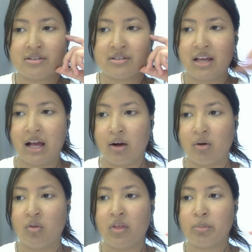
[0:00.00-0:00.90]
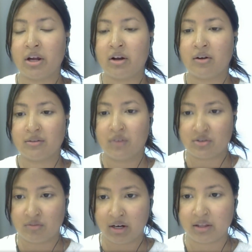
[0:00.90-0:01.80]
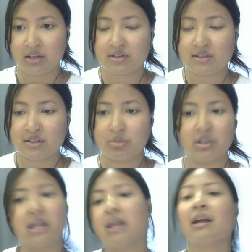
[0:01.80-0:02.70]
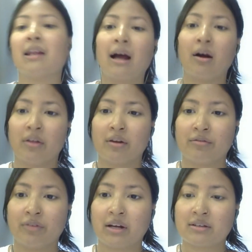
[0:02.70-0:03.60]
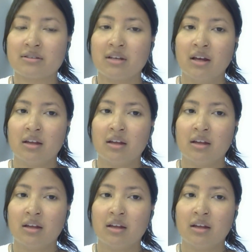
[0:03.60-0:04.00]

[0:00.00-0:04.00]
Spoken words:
to see how they bring cultivation regulations in play and how that affects